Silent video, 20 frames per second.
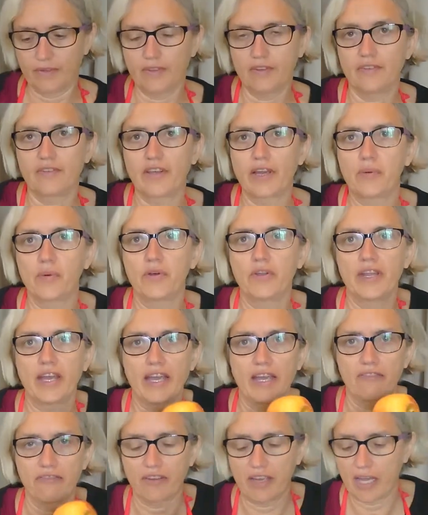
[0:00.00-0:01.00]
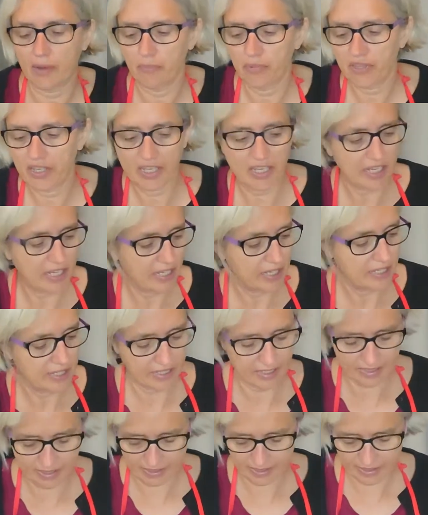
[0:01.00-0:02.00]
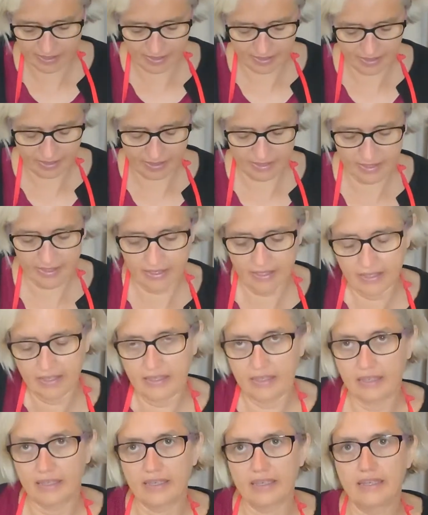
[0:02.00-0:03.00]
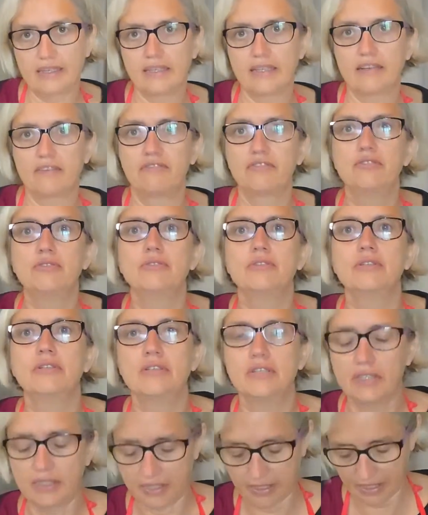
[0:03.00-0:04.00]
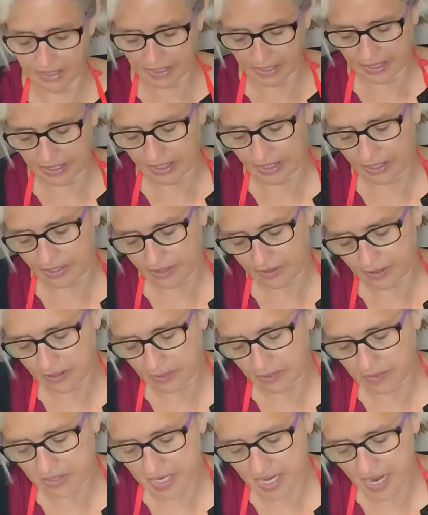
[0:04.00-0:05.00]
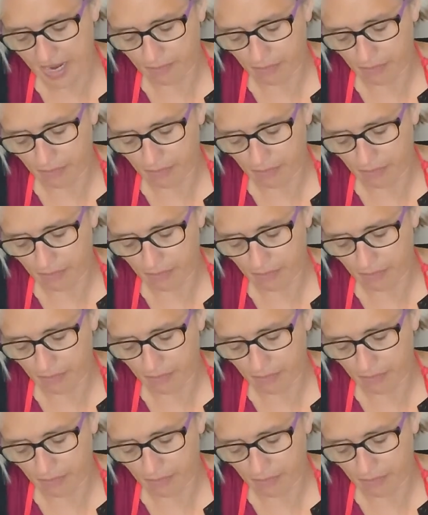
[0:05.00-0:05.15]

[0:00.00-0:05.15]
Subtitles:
Since I want to have apple cake, I'll have to cut up the